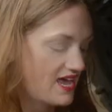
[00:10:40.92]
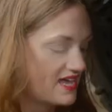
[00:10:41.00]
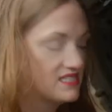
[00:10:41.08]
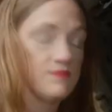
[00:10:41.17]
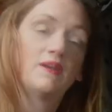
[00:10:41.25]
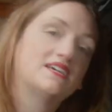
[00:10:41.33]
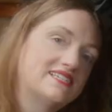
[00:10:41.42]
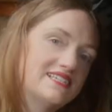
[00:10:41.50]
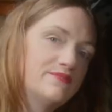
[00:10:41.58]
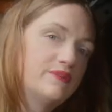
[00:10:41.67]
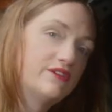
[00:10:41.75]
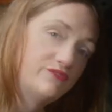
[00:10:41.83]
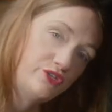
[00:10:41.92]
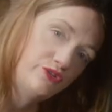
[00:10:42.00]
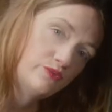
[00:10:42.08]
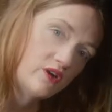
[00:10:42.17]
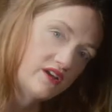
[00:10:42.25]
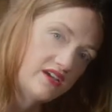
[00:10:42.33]
and splice in a bit of new
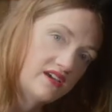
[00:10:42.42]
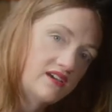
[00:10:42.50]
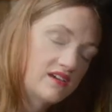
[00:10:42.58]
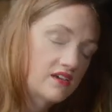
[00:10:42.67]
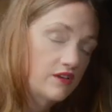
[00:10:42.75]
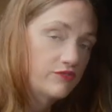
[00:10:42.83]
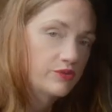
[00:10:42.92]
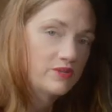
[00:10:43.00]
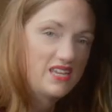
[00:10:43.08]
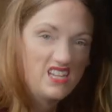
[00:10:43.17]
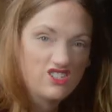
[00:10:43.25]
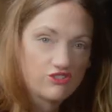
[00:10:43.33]
wire and cover it with heat